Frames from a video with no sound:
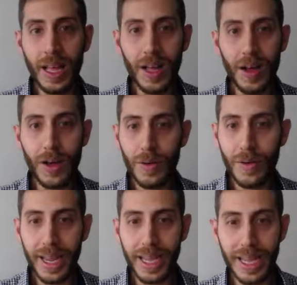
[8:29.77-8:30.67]
All
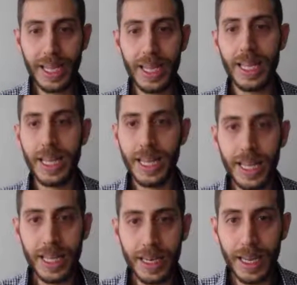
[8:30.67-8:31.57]
right.
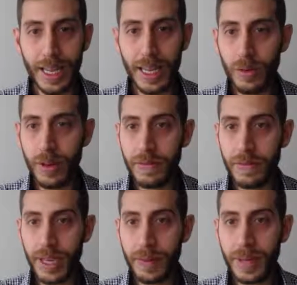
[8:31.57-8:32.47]
And how do I
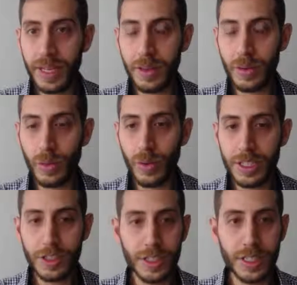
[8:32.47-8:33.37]
find my other
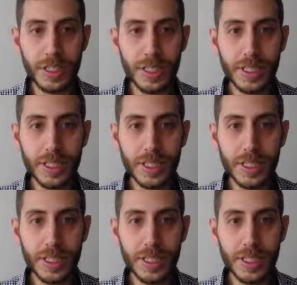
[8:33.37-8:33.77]
questions?